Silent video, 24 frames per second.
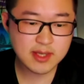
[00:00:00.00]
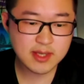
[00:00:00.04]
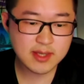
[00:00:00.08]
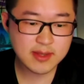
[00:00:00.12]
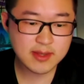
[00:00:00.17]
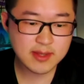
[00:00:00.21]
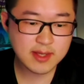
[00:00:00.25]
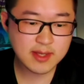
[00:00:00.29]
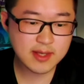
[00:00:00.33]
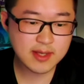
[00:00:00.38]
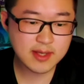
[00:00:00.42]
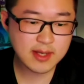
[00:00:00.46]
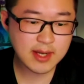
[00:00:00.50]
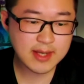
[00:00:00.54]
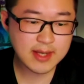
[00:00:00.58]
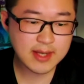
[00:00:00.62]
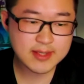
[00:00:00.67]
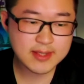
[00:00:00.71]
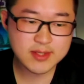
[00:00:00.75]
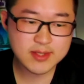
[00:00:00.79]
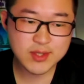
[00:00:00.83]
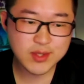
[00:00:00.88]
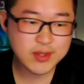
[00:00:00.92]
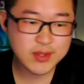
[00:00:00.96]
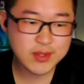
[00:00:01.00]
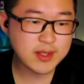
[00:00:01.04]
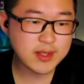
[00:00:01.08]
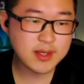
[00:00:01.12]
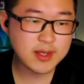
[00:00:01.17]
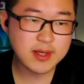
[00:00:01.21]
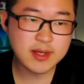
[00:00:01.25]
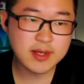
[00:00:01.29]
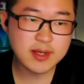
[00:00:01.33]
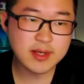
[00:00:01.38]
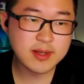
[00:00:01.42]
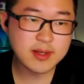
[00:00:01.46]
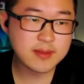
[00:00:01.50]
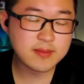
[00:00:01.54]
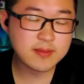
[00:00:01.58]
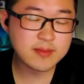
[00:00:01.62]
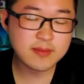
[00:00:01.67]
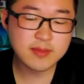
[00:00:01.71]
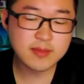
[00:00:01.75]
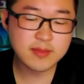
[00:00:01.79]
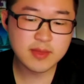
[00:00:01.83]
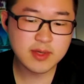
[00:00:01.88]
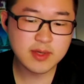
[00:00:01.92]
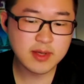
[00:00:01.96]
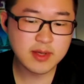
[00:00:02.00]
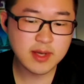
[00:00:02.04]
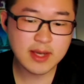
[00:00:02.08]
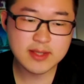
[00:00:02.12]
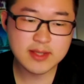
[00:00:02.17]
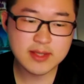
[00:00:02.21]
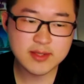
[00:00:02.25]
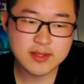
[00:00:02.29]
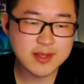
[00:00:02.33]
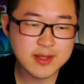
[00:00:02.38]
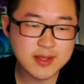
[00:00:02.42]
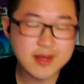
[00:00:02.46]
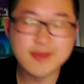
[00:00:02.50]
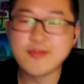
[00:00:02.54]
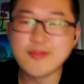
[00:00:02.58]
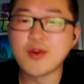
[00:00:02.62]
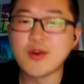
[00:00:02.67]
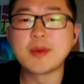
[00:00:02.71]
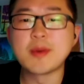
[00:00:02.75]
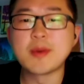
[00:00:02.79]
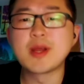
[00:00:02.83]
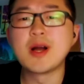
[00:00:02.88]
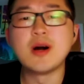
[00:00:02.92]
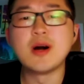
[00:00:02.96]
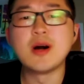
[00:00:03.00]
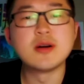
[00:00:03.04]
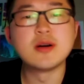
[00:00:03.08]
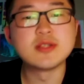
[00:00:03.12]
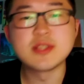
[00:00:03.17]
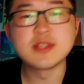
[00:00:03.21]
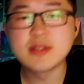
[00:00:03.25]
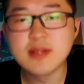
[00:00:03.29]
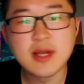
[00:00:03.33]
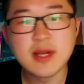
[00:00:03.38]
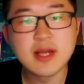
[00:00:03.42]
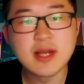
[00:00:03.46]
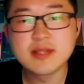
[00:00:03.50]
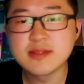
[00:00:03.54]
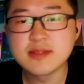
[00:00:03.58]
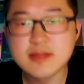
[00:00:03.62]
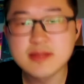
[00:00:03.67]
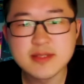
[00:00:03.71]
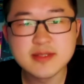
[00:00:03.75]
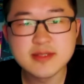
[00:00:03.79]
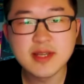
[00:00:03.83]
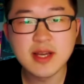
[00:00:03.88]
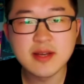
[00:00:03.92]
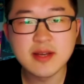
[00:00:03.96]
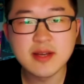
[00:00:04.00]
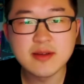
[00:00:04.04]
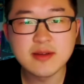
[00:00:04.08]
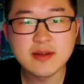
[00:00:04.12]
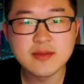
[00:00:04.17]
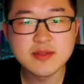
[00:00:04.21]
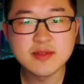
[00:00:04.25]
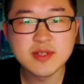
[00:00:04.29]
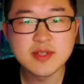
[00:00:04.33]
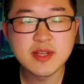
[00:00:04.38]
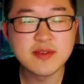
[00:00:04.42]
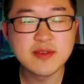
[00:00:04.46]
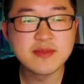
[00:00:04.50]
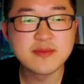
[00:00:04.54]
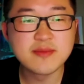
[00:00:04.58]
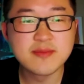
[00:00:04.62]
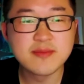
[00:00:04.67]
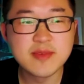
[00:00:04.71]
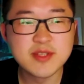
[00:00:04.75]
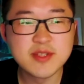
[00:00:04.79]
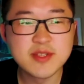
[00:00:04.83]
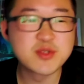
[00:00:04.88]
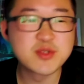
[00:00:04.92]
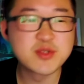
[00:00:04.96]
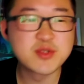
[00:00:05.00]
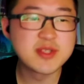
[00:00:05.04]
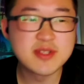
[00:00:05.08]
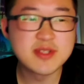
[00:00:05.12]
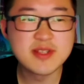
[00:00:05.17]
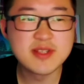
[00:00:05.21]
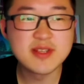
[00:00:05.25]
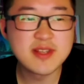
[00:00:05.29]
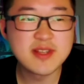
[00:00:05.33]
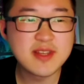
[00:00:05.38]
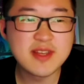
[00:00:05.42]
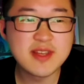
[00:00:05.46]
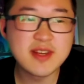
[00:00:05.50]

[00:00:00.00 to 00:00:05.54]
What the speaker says: and then I took like a pharmacology class because I was kind of interested in it,